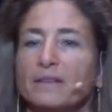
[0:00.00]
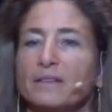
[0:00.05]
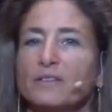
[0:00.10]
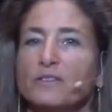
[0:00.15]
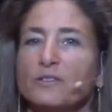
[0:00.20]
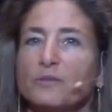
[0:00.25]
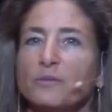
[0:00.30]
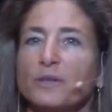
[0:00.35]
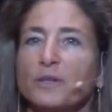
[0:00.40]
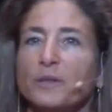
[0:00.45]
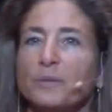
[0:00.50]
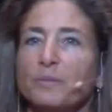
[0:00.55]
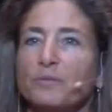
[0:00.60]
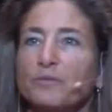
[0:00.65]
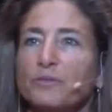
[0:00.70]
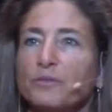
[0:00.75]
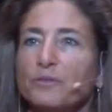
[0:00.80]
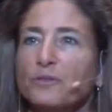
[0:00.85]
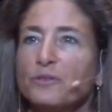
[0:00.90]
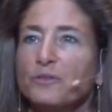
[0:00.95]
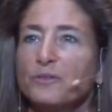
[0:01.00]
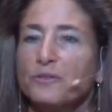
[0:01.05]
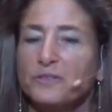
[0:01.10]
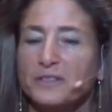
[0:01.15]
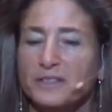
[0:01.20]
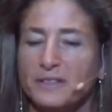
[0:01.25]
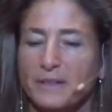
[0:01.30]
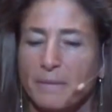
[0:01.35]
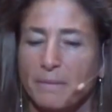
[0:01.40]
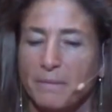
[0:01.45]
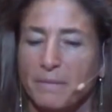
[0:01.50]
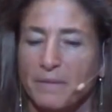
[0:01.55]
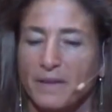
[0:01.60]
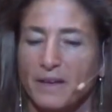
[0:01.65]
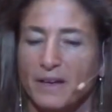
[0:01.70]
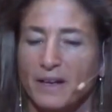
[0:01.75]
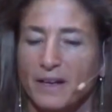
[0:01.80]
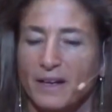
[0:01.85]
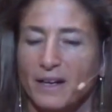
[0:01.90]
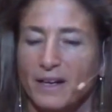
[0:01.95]
Did you want to prove
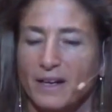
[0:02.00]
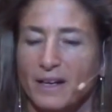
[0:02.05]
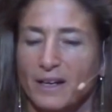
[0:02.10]
something?